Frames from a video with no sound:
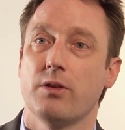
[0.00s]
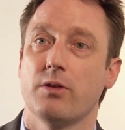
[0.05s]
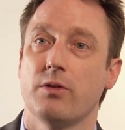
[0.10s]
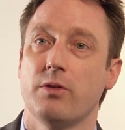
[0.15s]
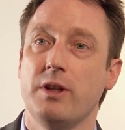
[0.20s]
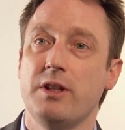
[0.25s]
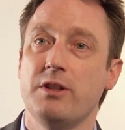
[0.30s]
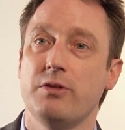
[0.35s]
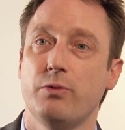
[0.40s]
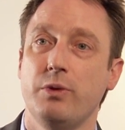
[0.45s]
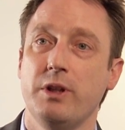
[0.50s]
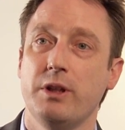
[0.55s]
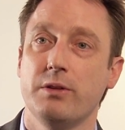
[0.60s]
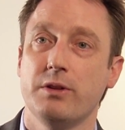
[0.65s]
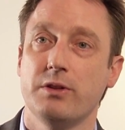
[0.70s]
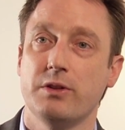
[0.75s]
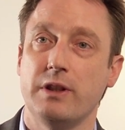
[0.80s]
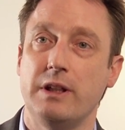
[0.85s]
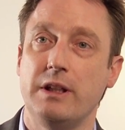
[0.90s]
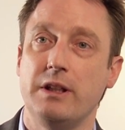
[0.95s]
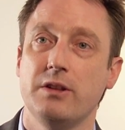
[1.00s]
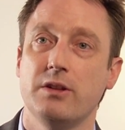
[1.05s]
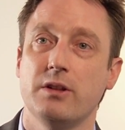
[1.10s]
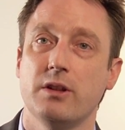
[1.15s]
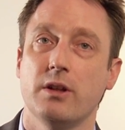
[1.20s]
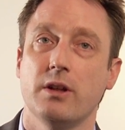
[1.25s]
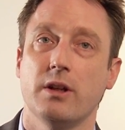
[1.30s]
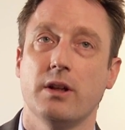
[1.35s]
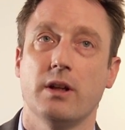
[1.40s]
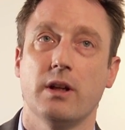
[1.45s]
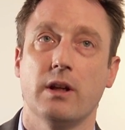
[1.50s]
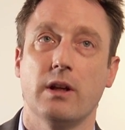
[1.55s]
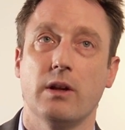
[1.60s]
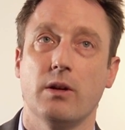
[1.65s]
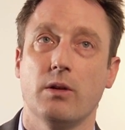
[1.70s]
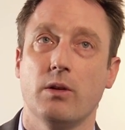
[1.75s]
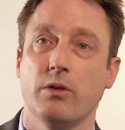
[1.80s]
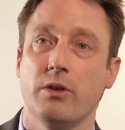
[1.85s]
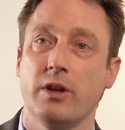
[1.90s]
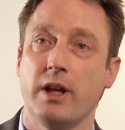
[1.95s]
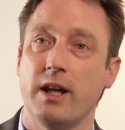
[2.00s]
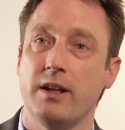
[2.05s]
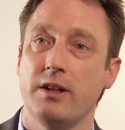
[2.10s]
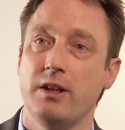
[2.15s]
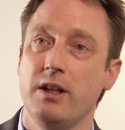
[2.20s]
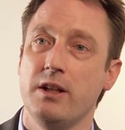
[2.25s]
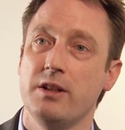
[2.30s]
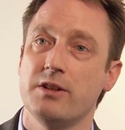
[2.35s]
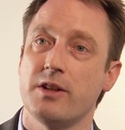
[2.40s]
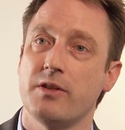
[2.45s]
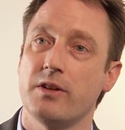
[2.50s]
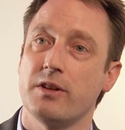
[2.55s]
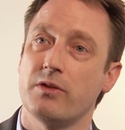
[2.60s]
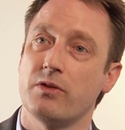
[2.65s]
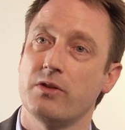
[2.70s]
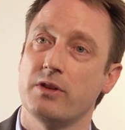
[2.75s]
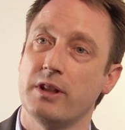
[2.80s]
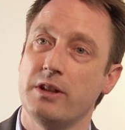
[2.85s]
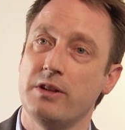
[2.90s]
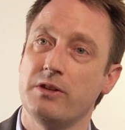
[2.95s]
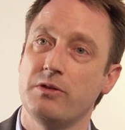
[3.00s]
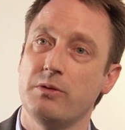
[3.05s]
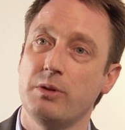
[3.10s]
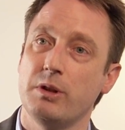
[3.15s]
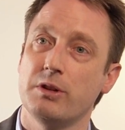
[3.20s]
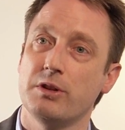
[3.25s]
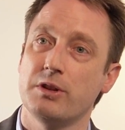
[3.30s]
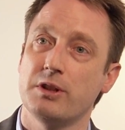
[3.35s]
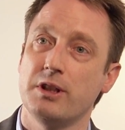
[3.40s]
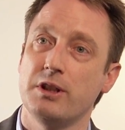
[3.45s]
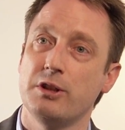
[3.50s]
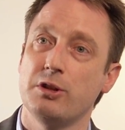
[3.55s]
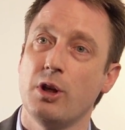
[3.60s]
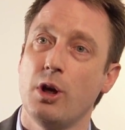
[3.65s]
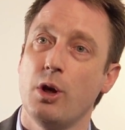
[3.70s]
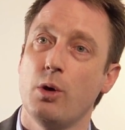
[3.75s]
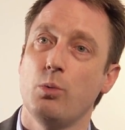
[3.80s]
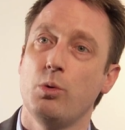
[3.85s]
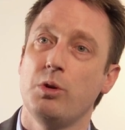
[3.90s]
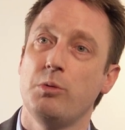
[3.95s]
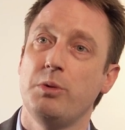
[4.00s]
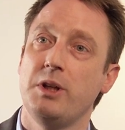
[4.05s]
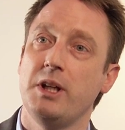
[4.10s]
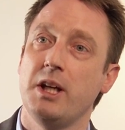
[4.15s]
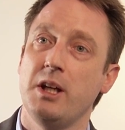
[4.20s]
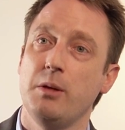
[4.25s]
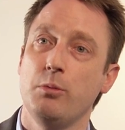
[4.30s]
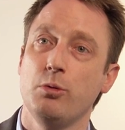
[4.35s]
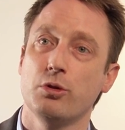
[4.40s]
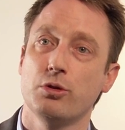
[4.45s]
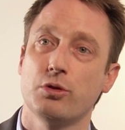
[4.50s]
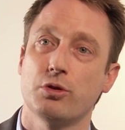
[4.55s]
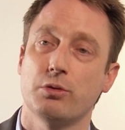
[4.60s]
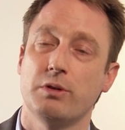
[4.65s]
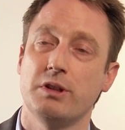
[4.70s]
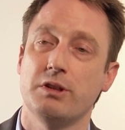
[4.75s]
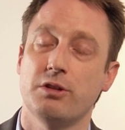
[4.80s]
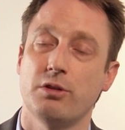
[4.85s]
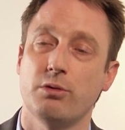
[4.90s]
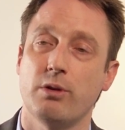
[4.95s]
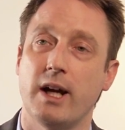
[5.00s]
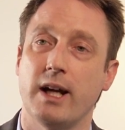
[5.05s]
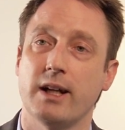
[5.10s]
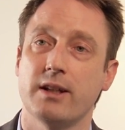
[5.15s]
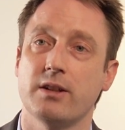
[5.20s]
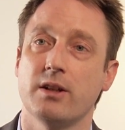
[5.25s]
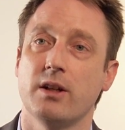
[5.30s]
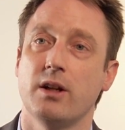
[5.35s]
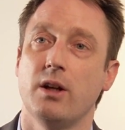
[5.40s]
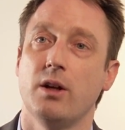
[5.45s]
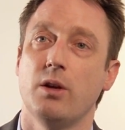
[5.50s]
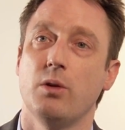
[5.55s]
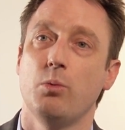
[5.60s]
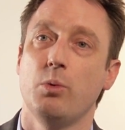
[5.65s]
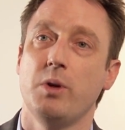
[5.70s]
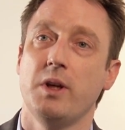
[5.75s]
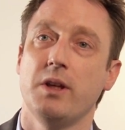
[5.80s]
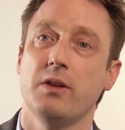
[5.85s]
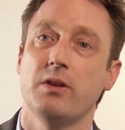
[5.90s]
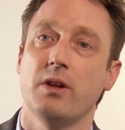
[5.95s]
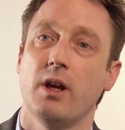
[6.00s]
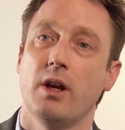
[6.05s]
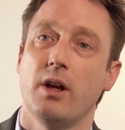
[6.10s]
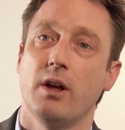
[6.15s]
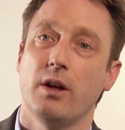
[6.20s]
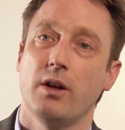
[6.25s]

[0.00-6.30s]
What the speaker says: So these frequencies, the ideas and these frequencies would be able to interact with